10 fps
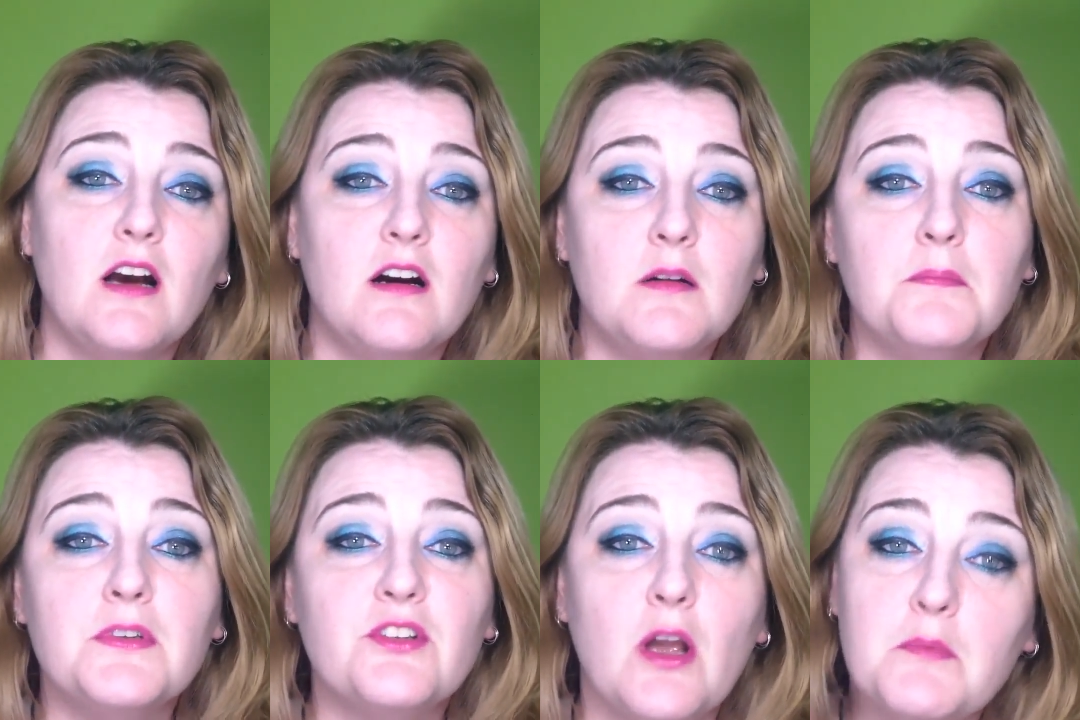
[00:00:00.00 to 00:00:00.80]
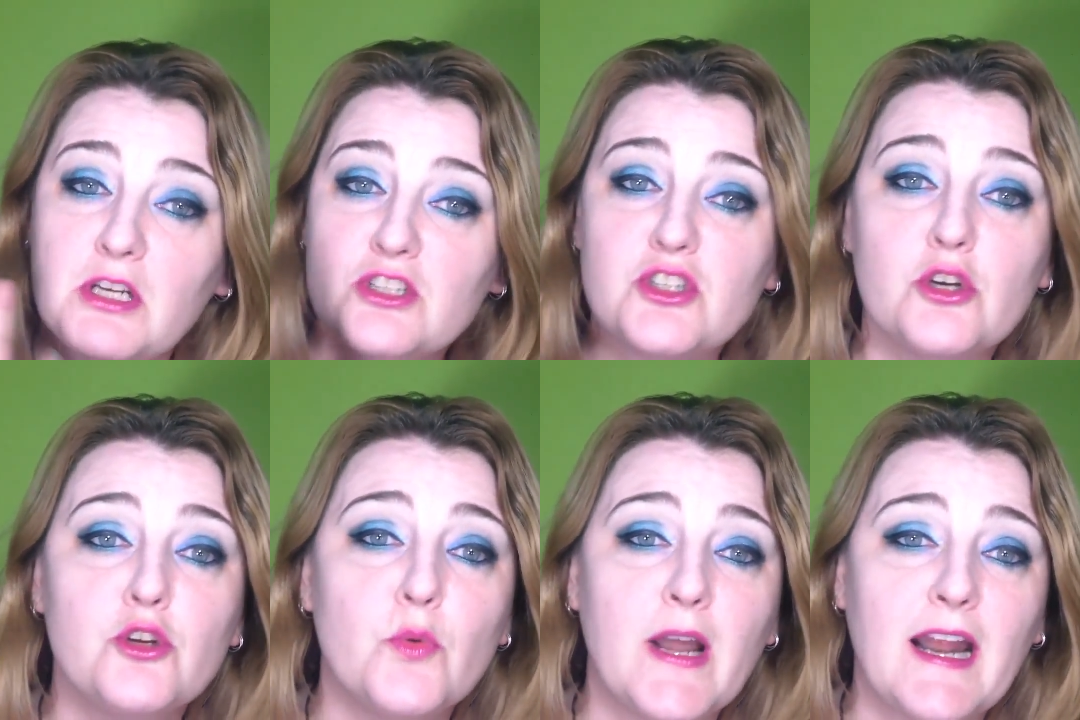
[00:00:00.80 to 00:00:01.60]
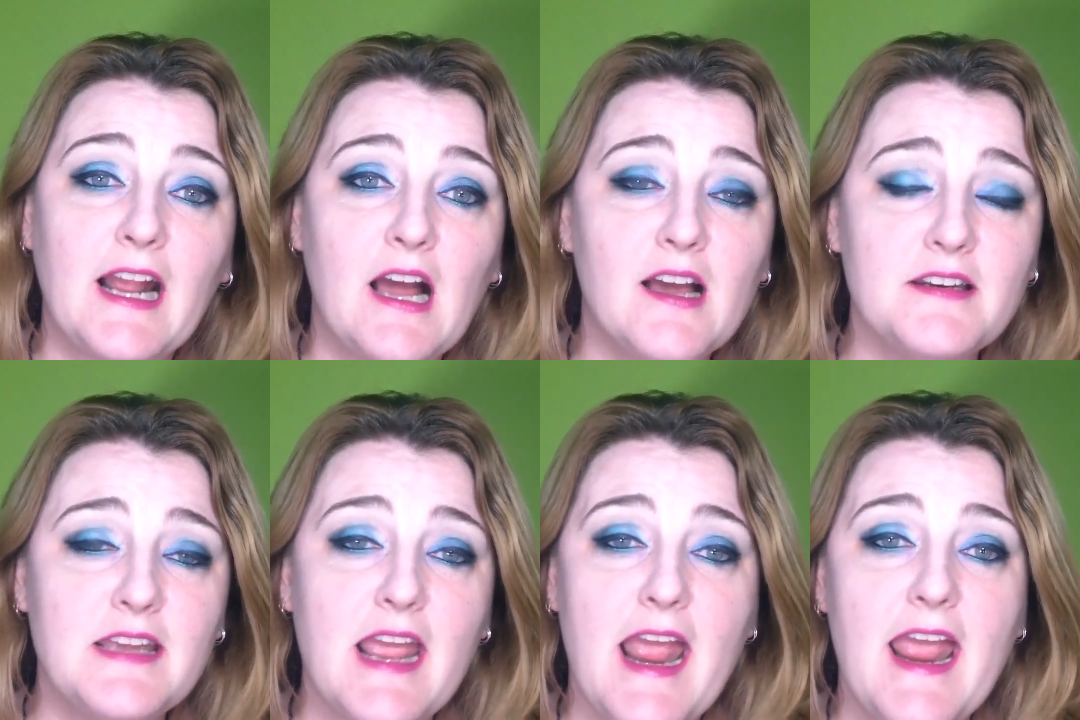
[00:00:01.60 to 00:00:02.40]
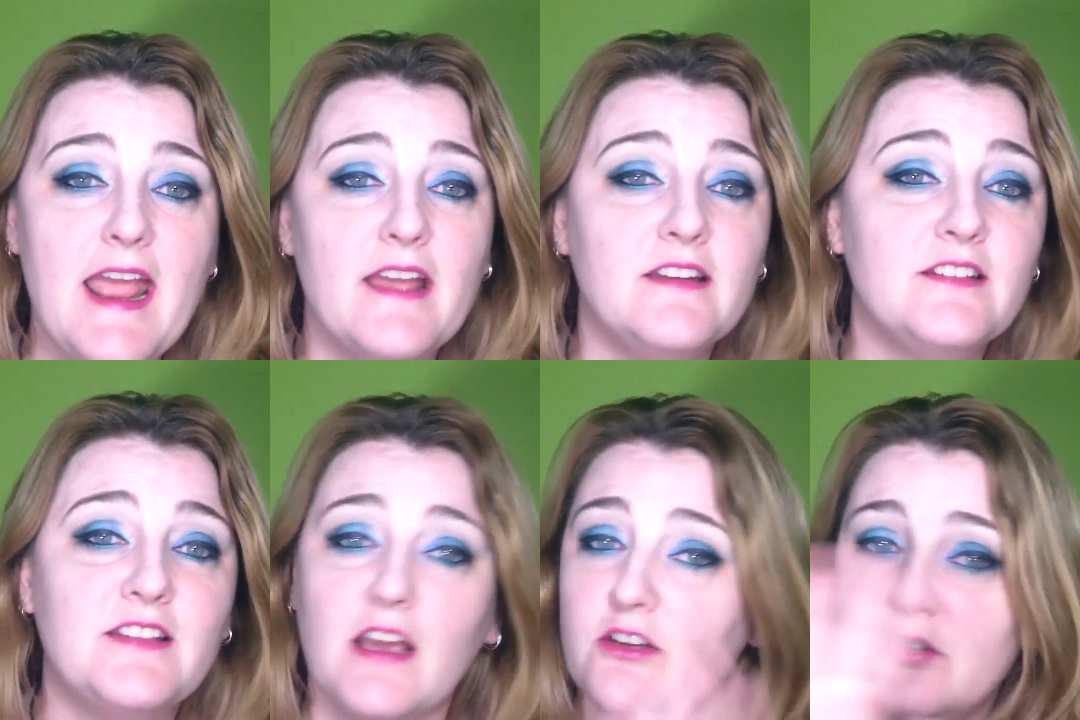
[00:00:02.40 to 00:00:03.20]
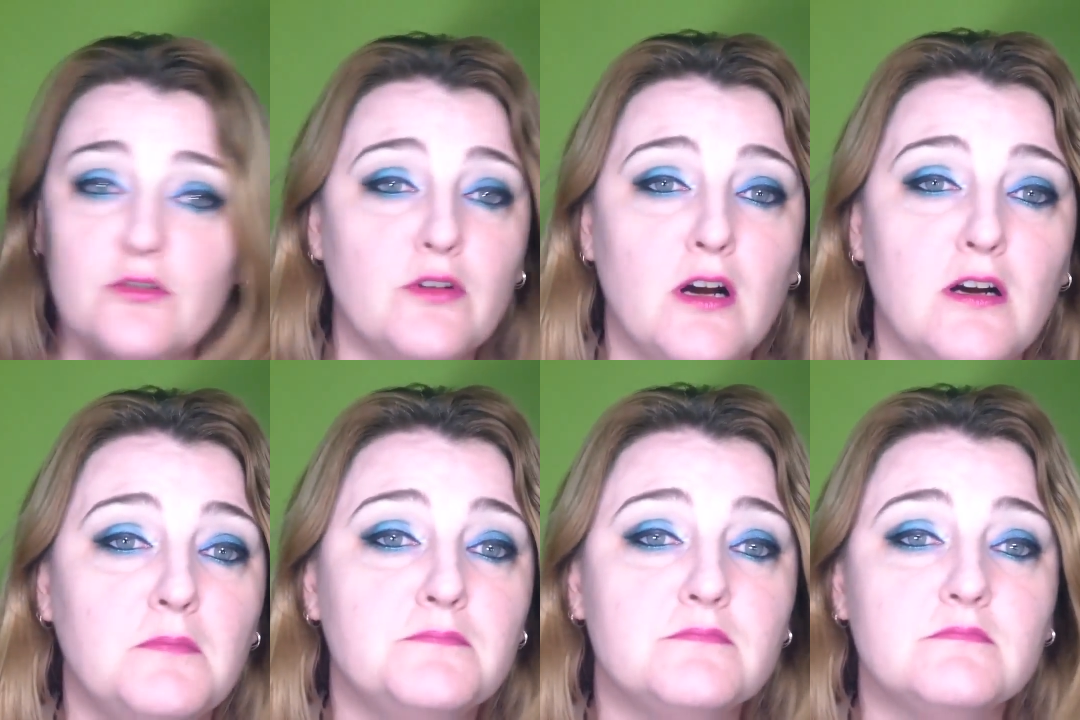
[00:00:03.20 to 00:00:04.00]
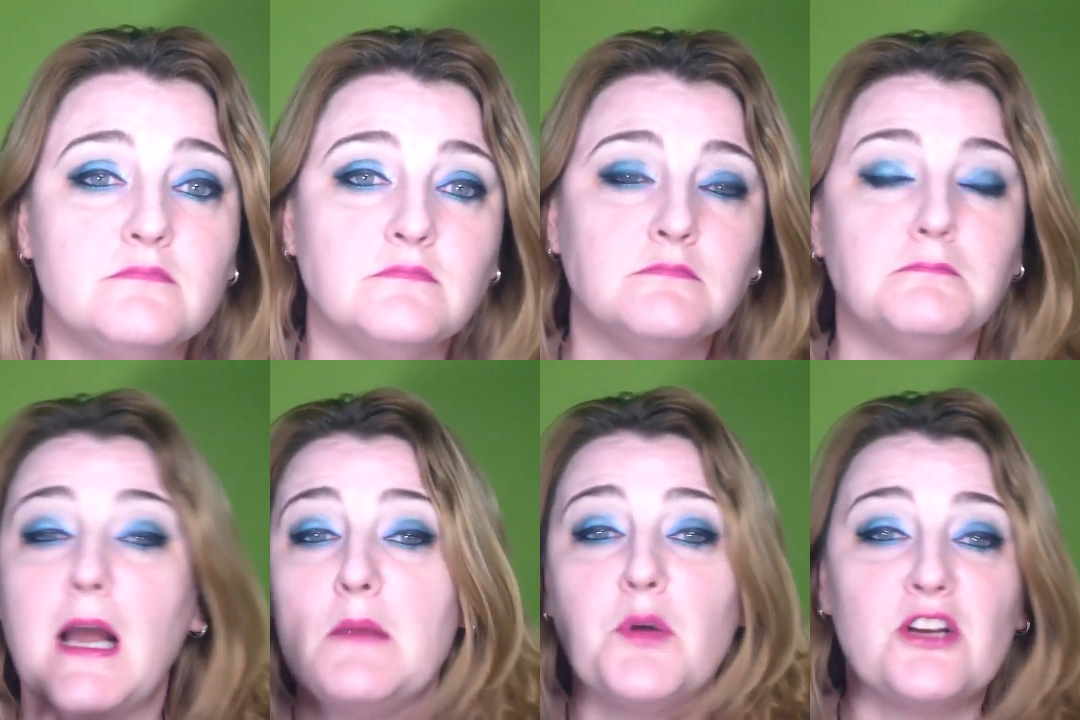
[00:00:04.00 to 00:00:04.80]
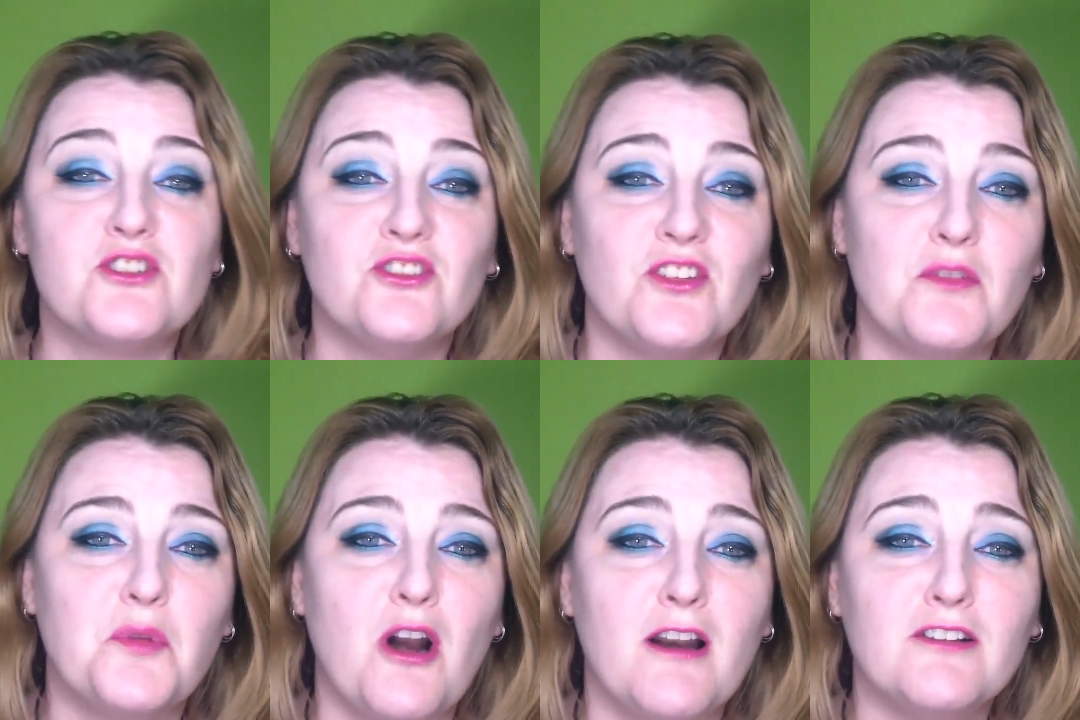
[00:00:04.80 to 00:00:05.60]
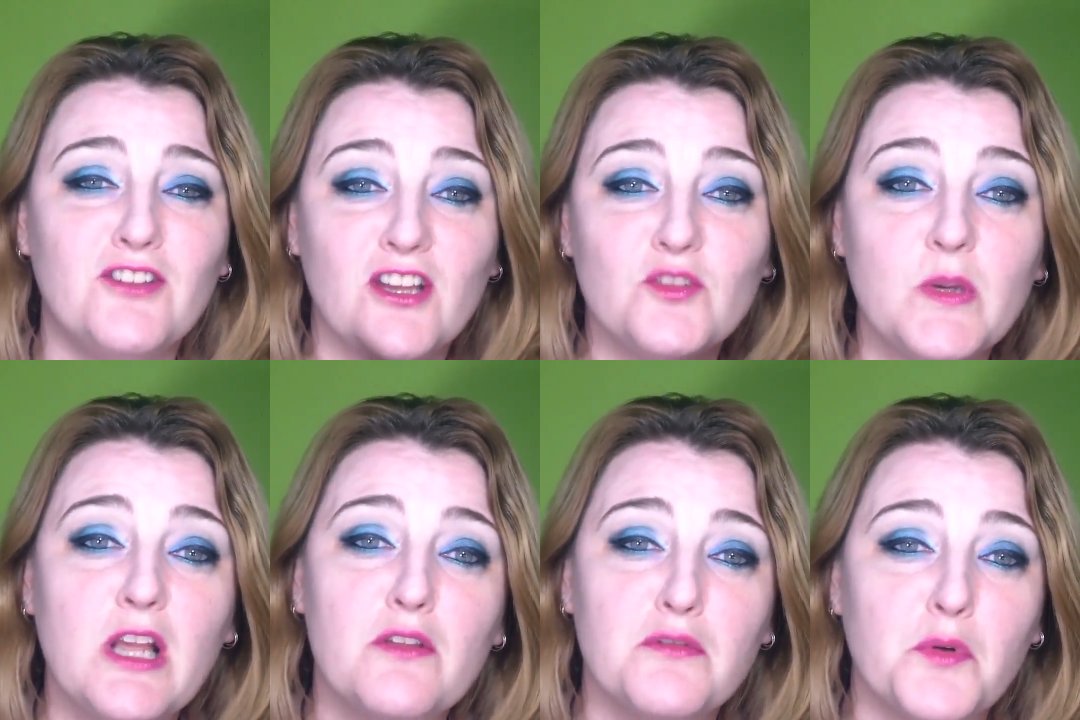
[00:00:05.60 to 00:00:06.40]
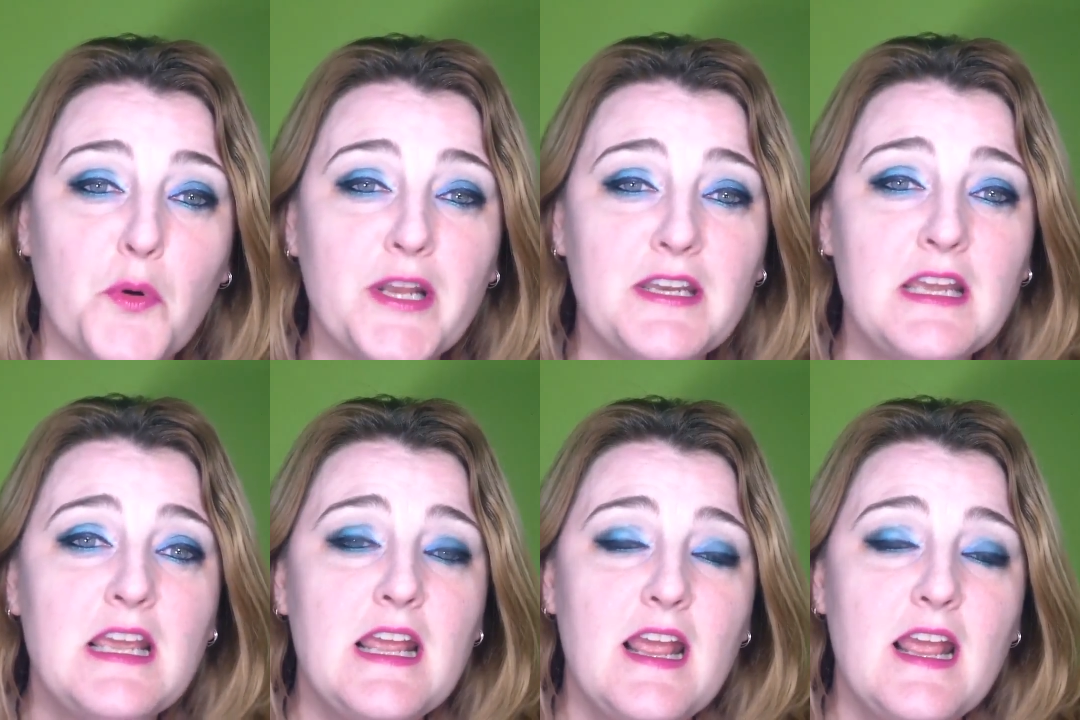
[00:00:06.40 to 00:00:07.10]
Um, so I'm going to show you what I got and tell you um, my impressions of the products as we go through it.